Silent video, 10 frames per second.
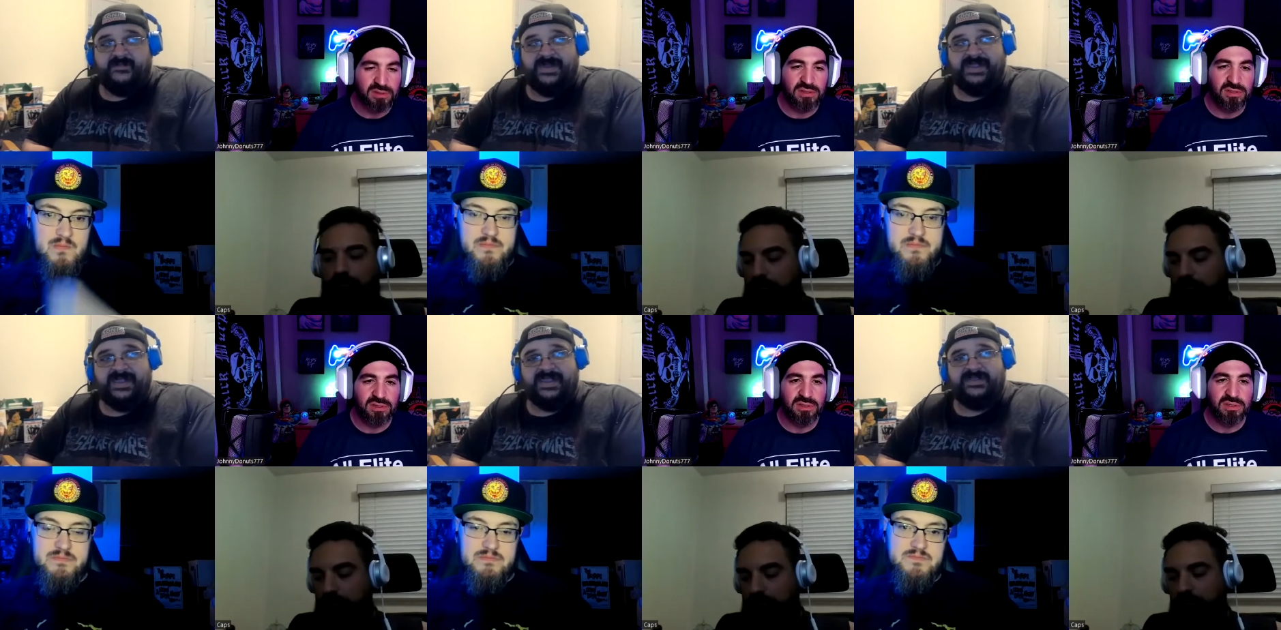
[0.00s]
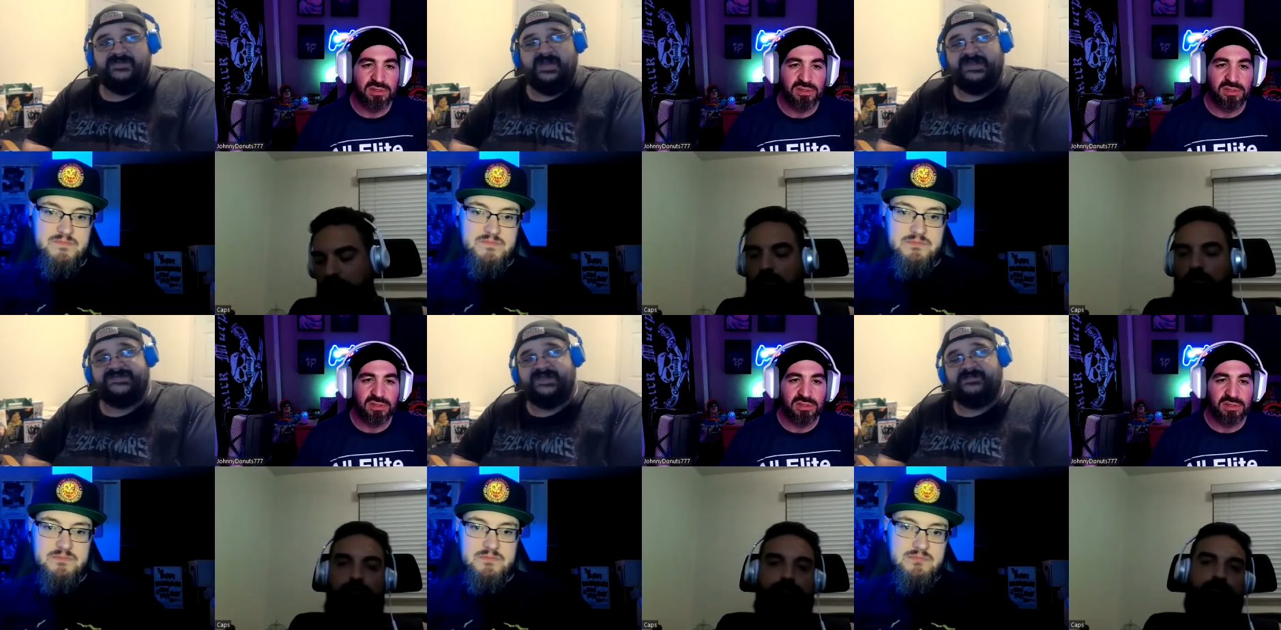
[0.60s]
Speaker 1: but again, you
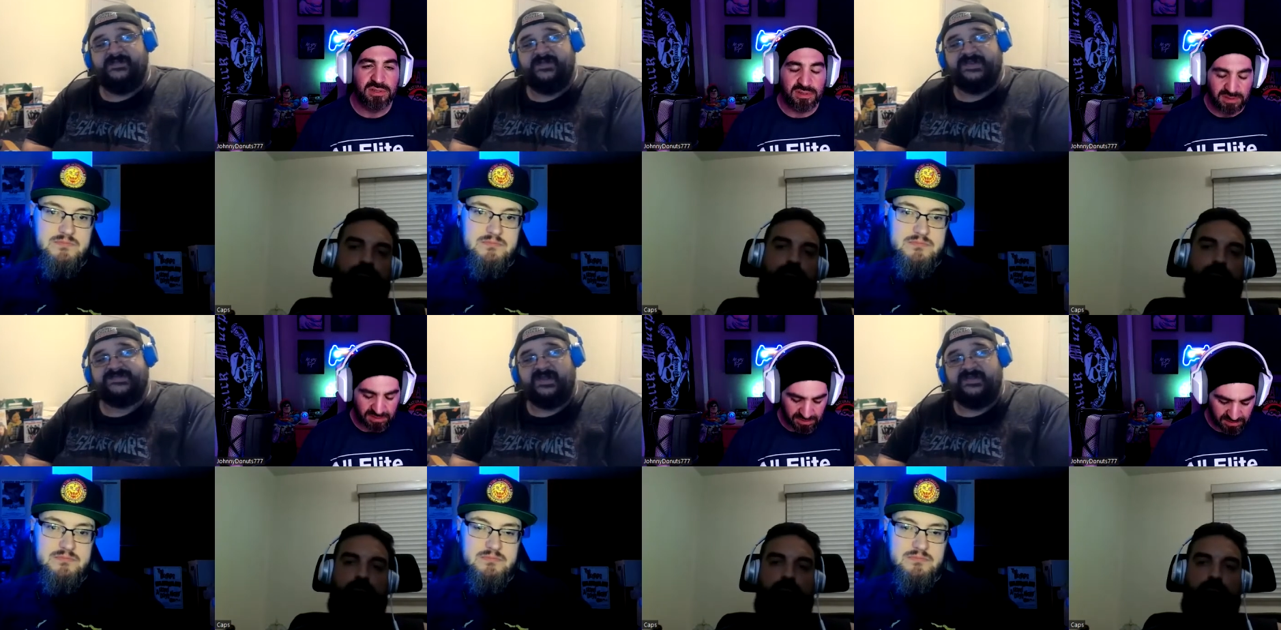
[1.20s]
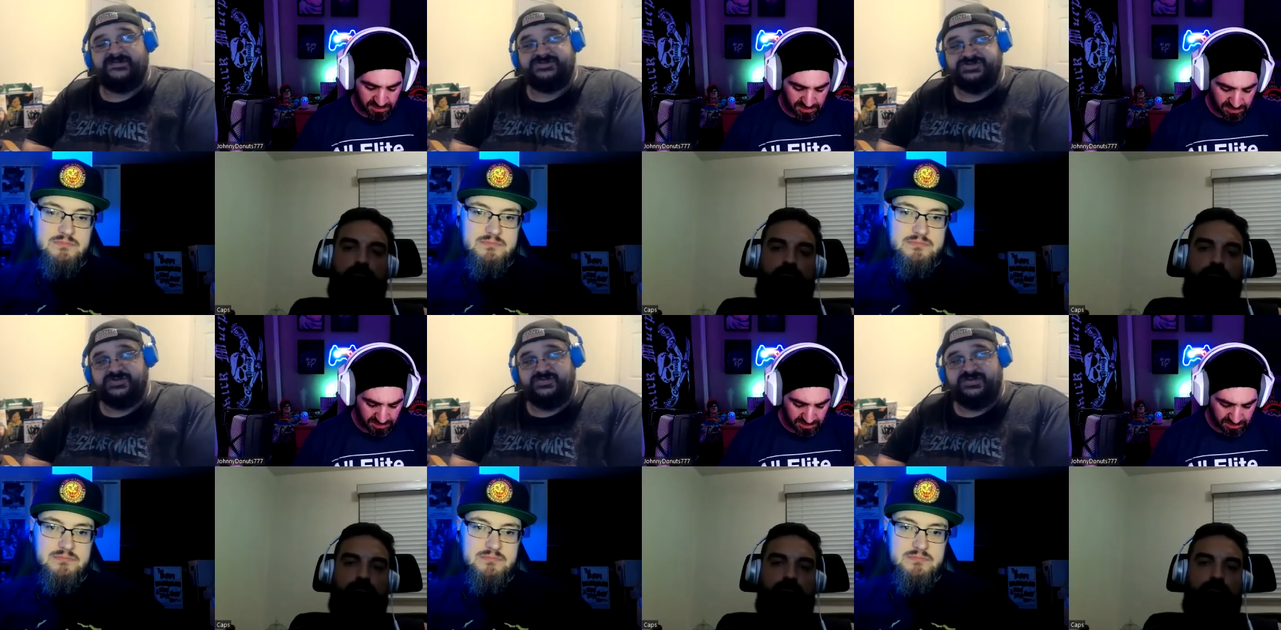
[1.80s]
guys said based on
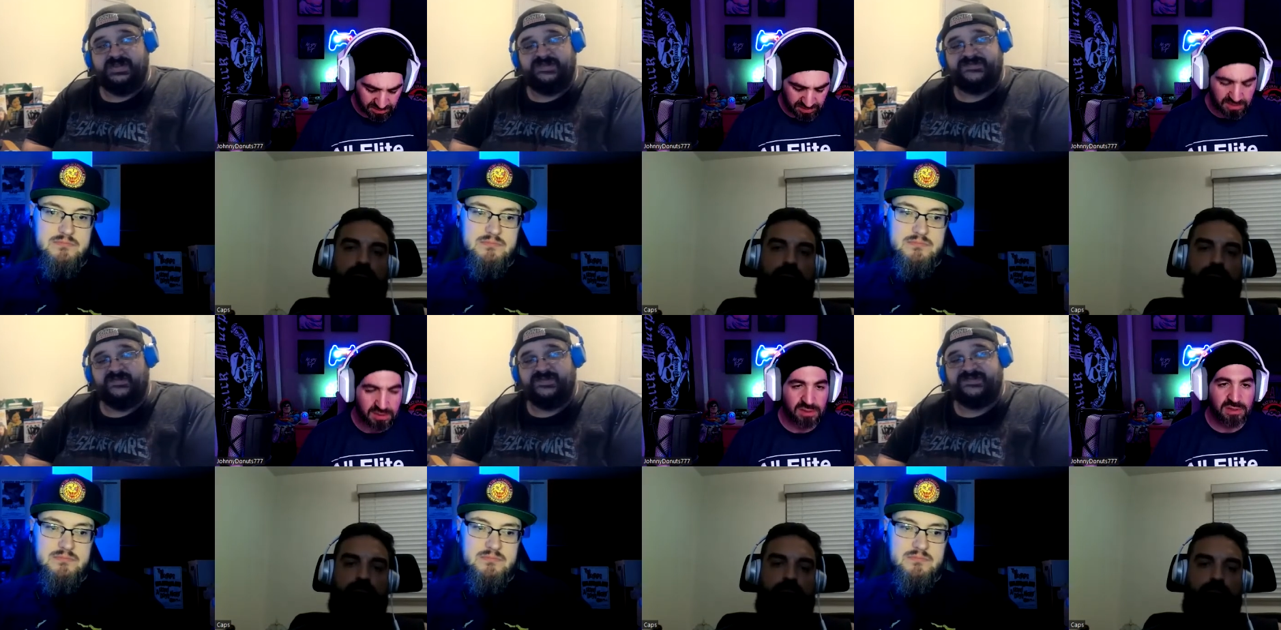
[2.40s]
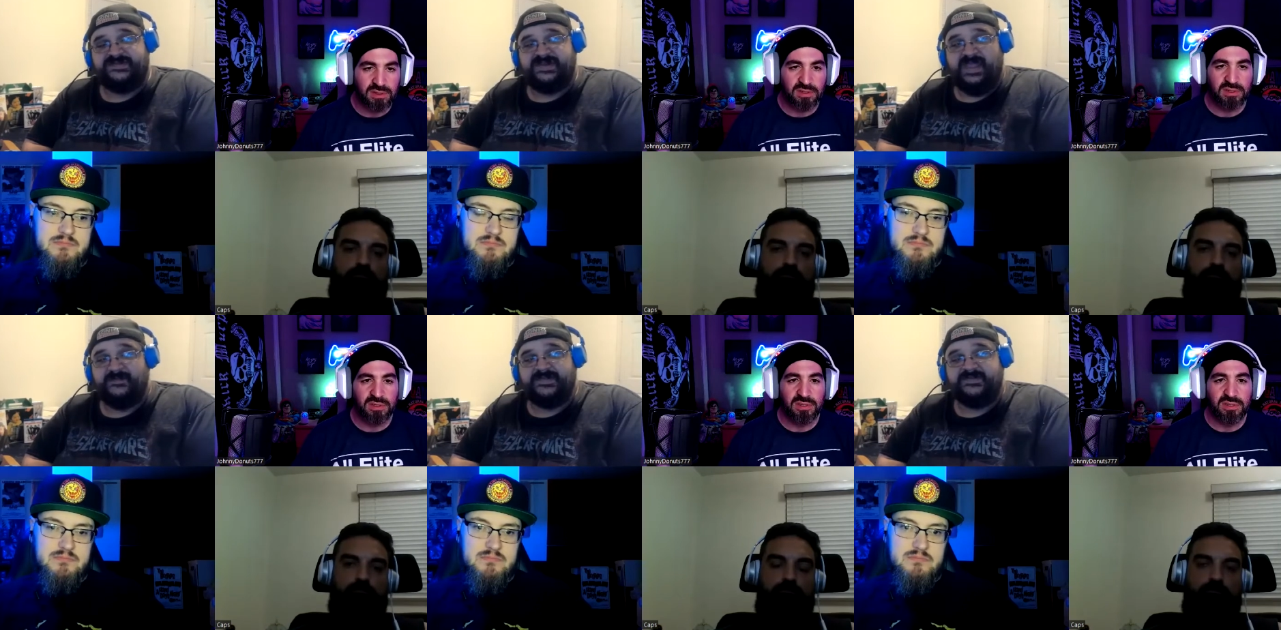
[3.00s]
June, and so this didn't
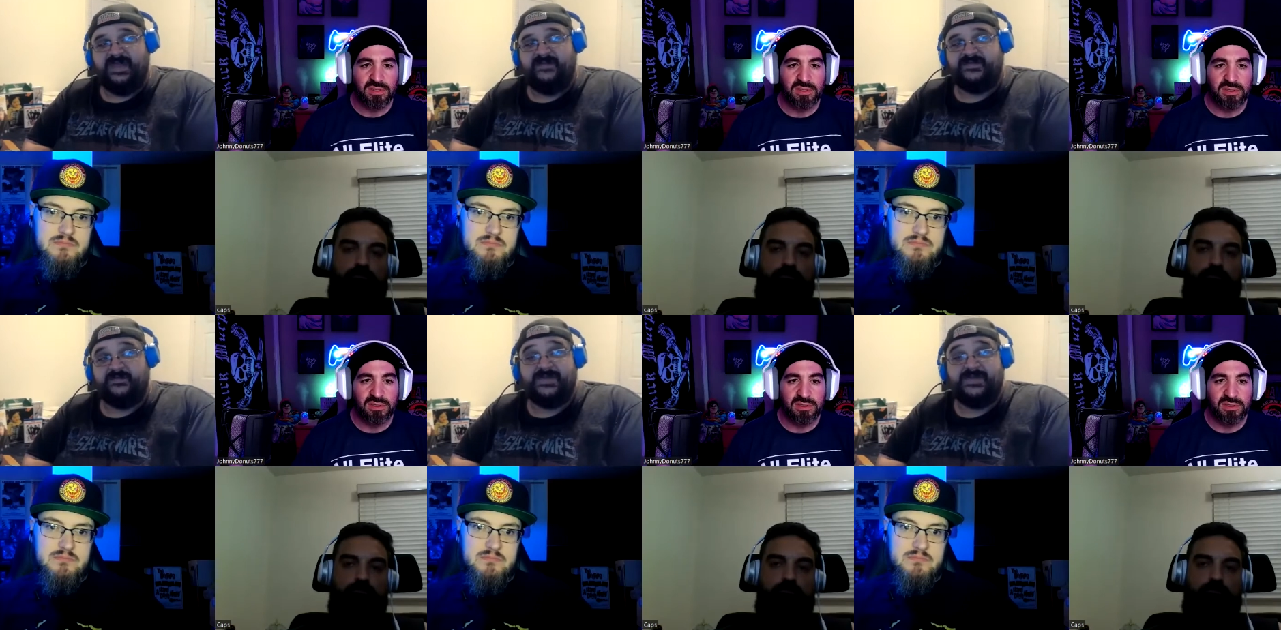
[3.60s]
happen until after.